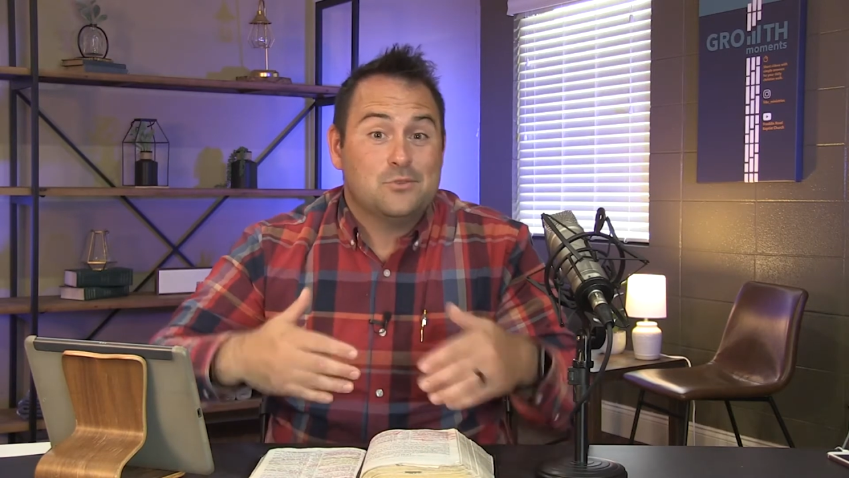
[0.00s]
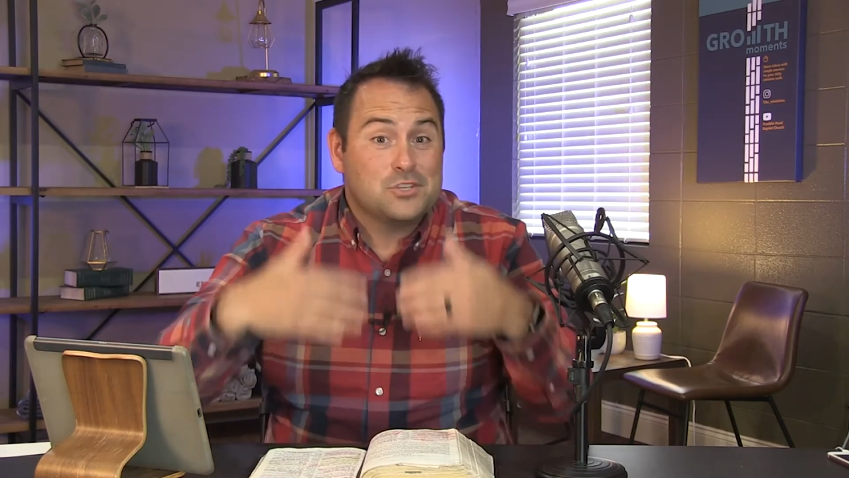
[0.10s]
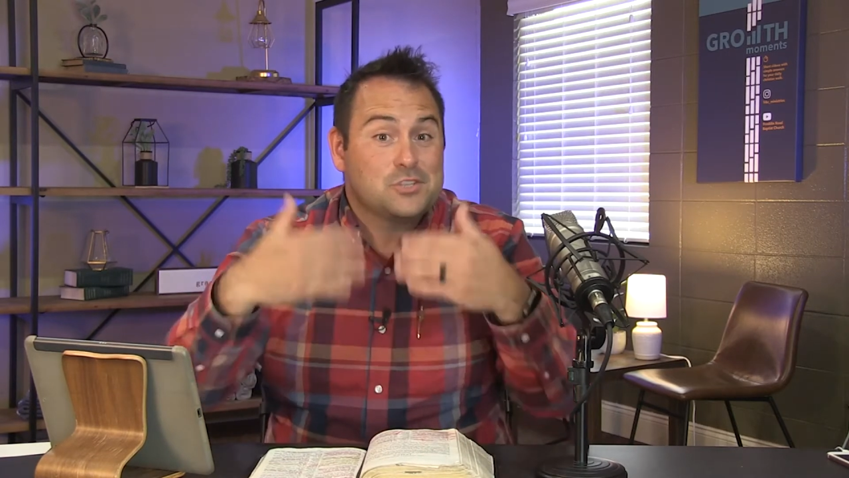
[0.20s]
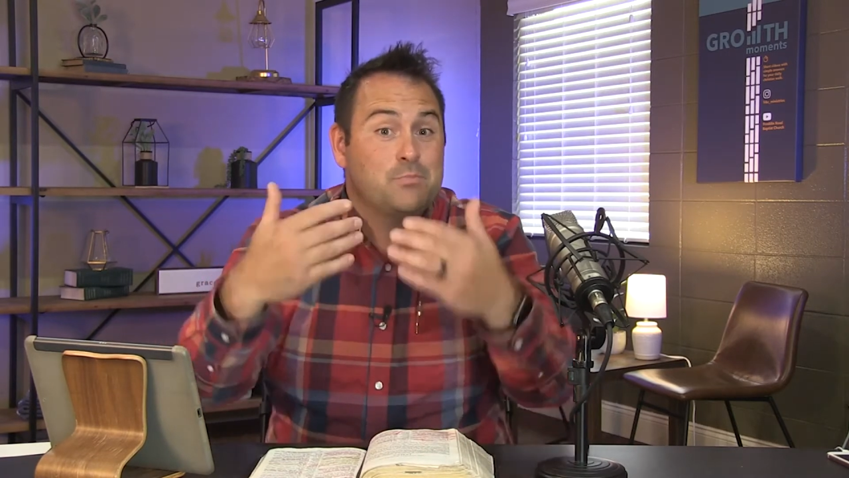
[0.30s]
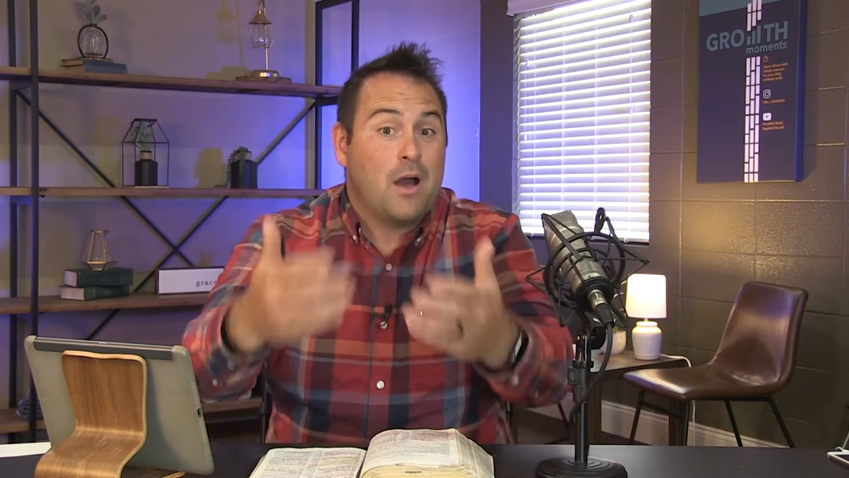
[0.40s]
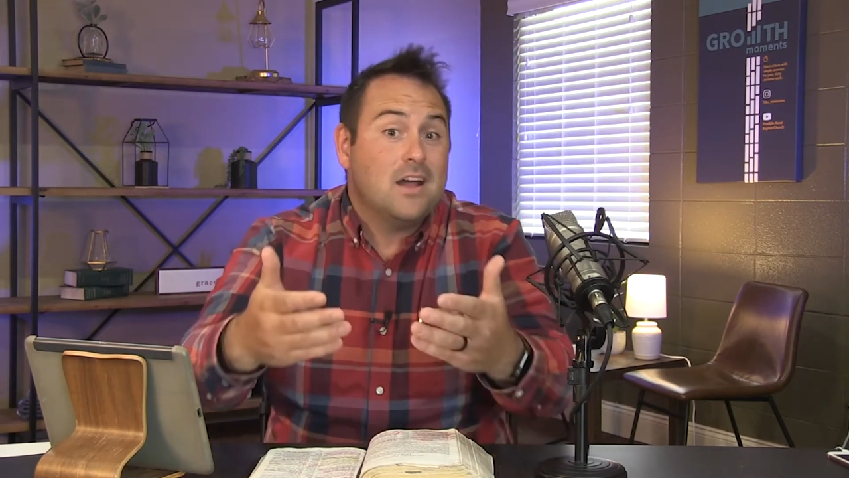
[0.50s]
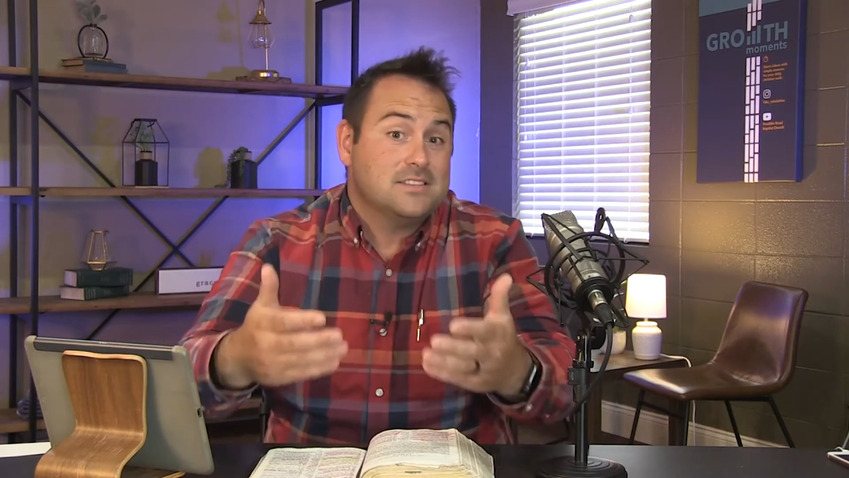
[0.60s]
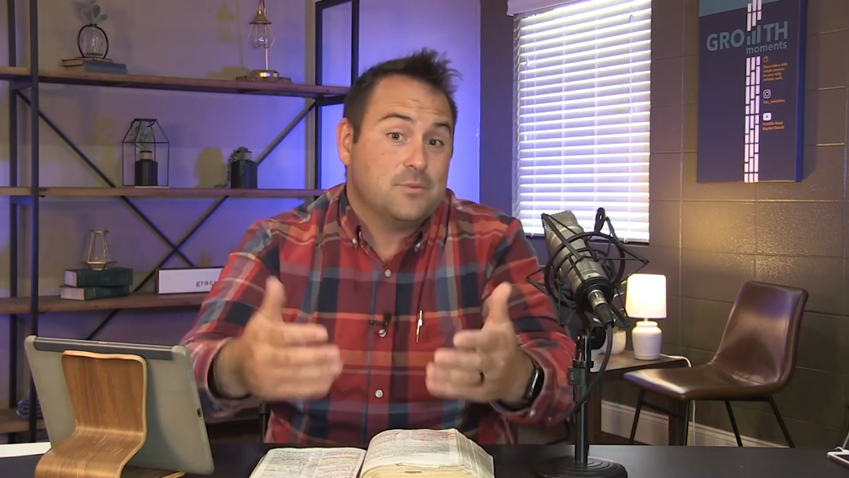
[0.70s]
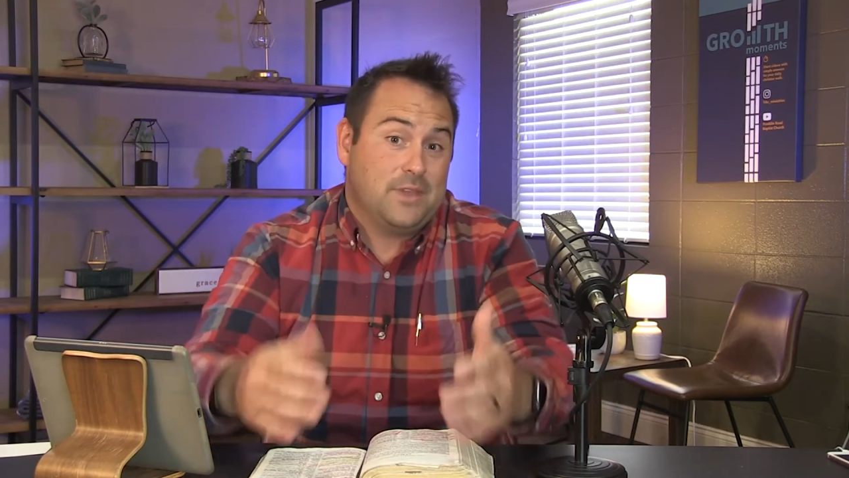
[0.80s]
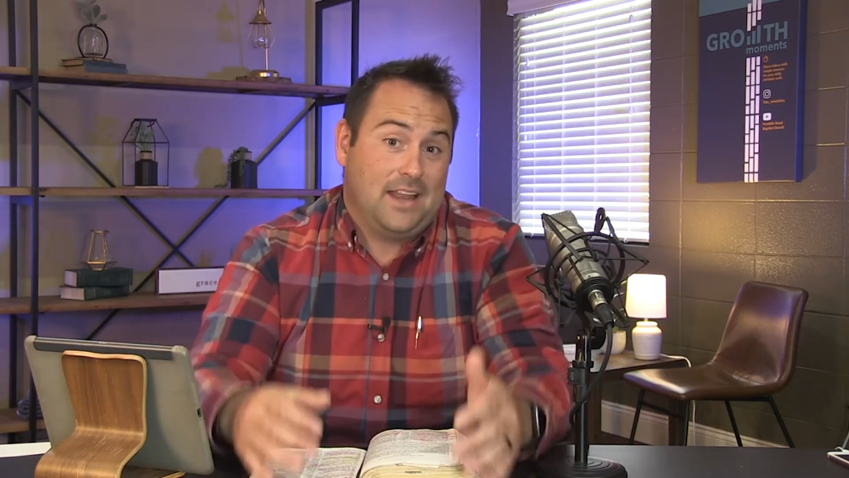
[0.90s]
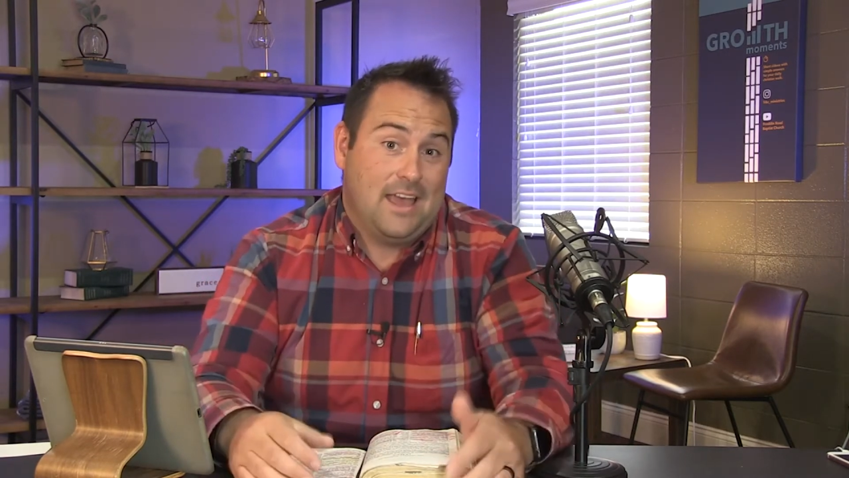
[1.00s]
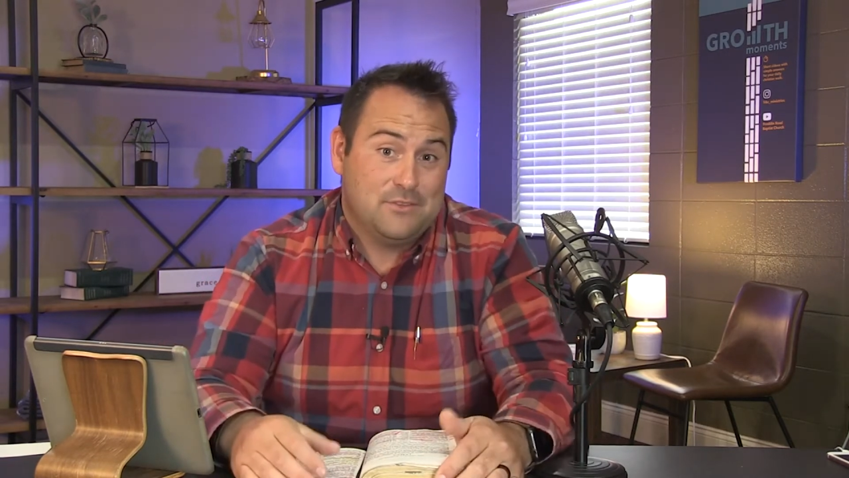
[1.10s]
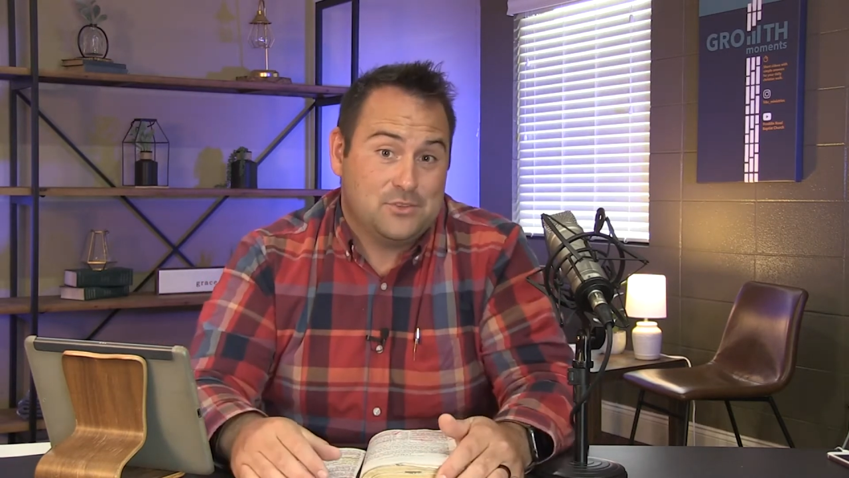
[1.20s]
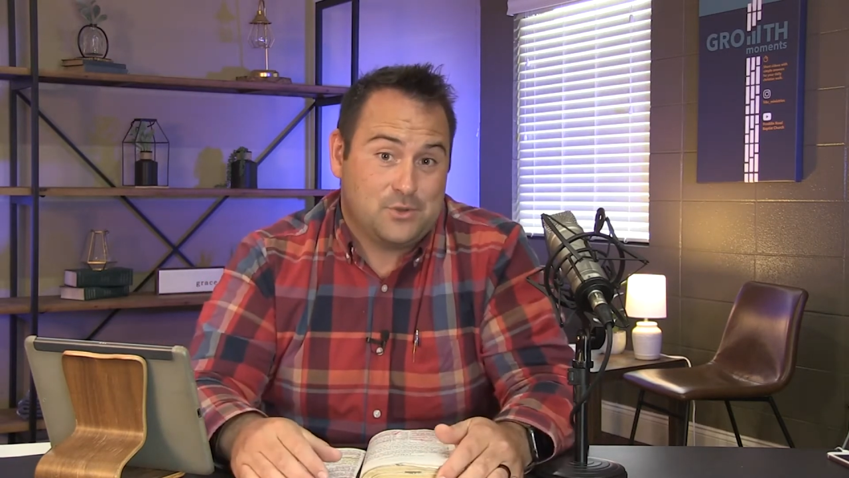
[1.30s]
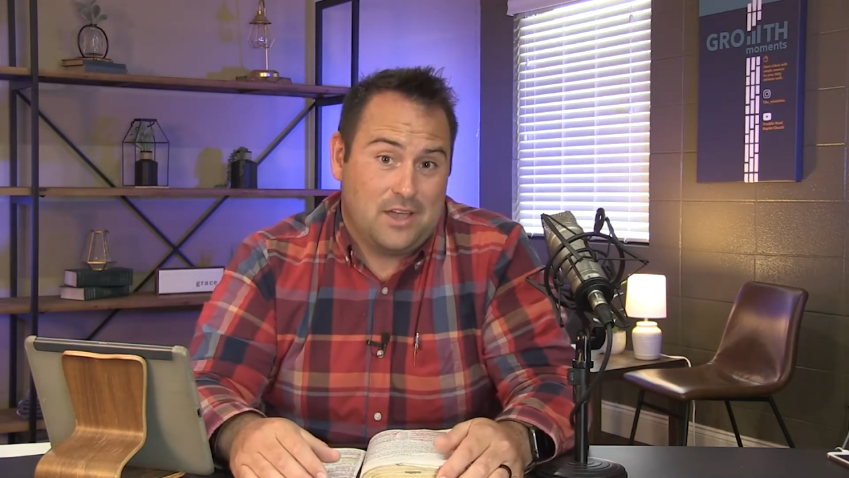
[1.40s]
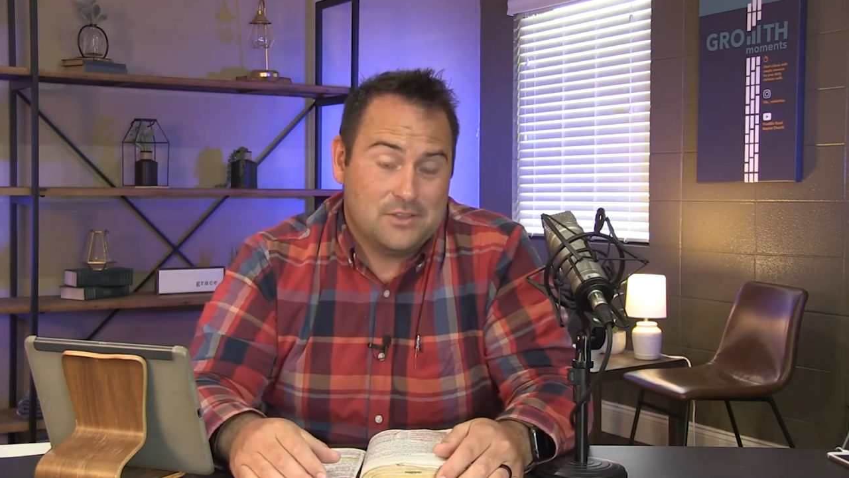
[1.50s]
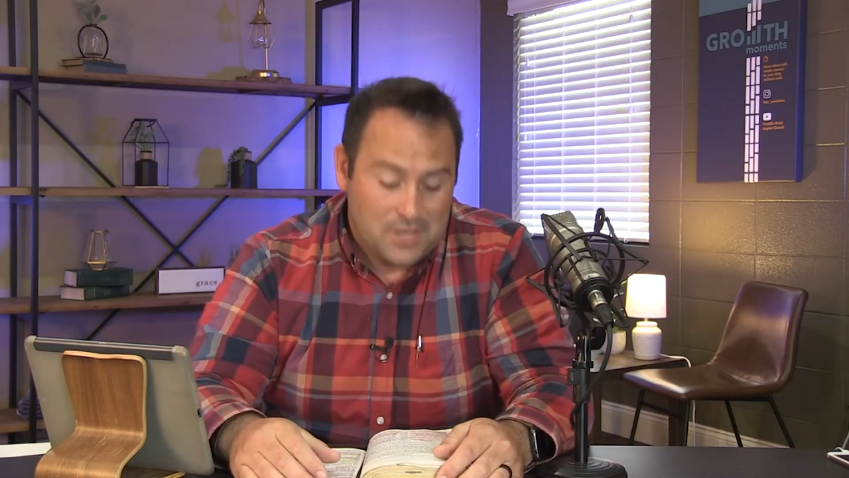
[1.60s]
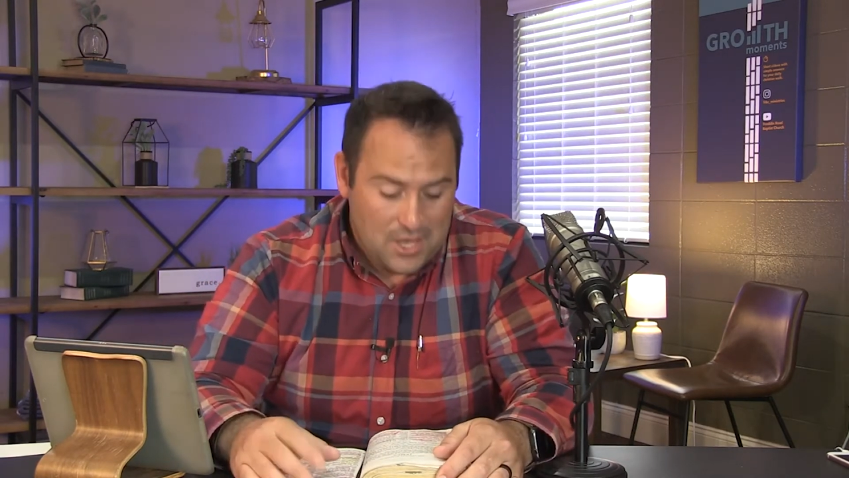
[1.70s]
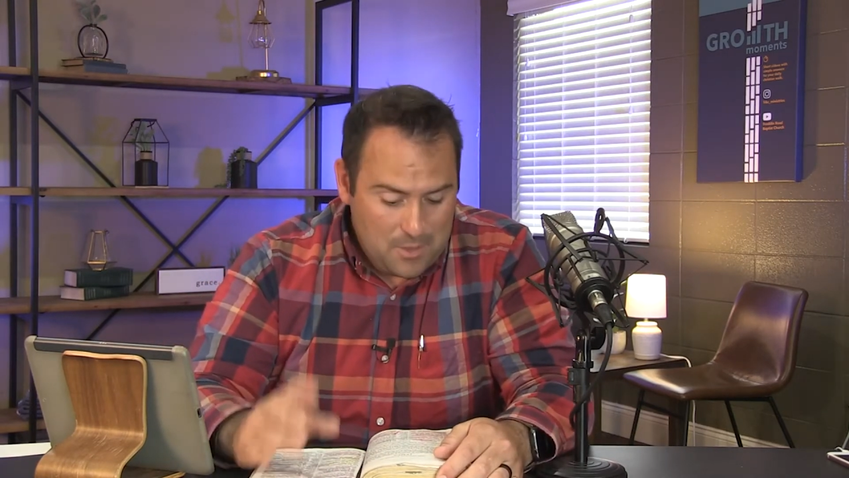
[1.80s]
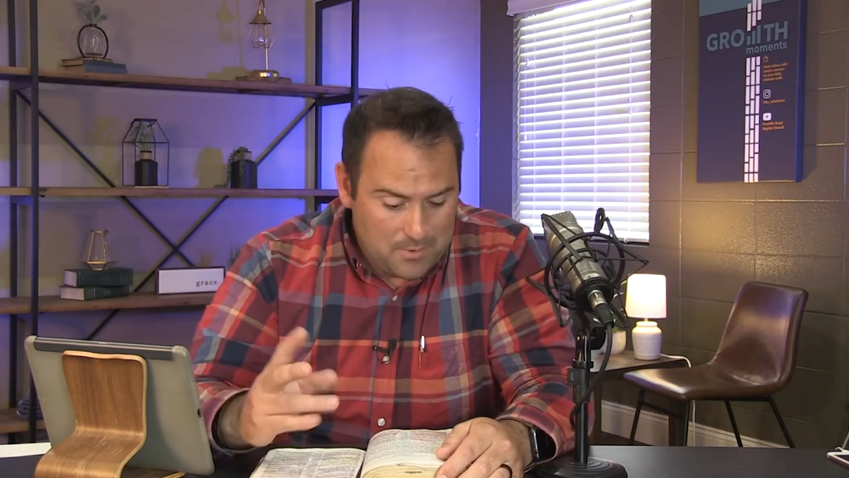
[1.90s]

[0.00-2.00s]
response that we can have in trials,